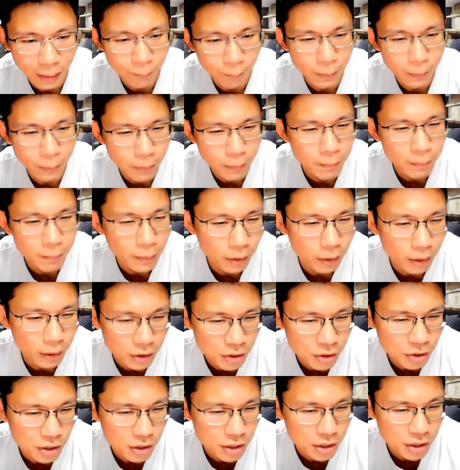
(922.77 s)
people may
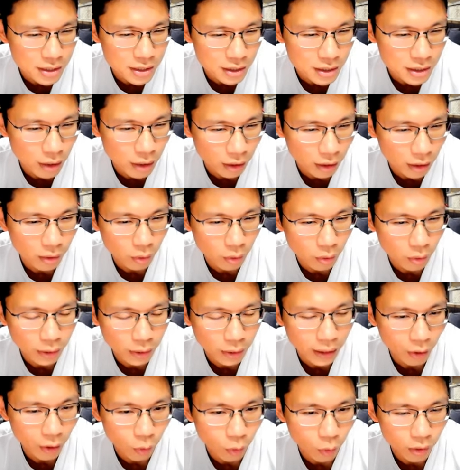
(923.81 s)
actually just start looking
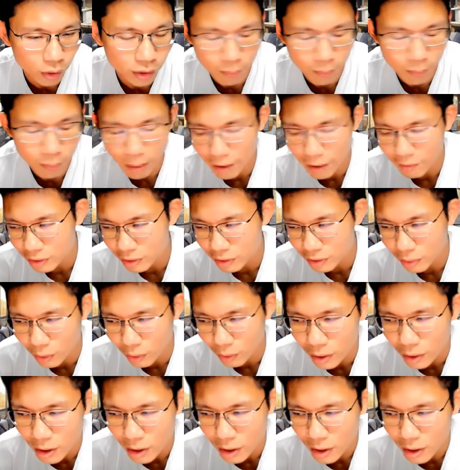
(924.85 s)
at quantum. After
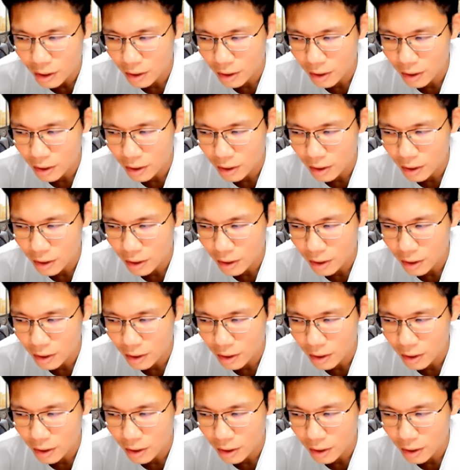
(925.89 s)
all,